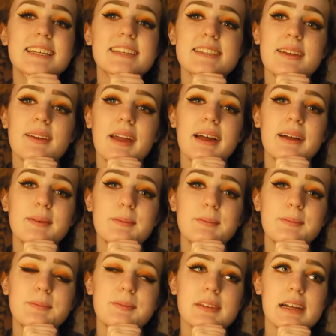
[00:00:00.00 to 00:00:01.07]
So yeah,
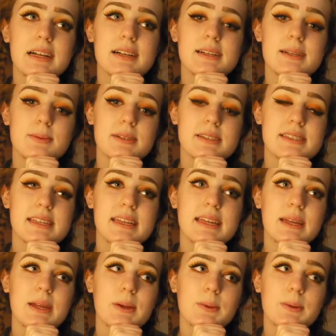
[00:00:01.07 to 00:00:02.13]
I will see
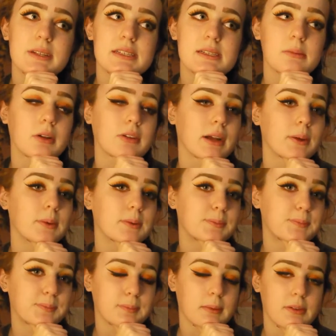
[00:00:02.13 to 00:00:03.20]
you tomorrow,
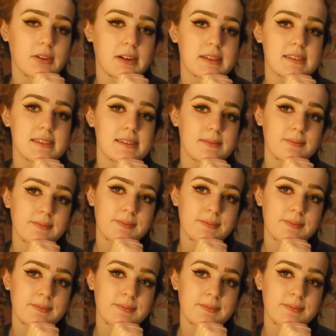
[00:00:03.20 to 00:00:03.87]
my friends.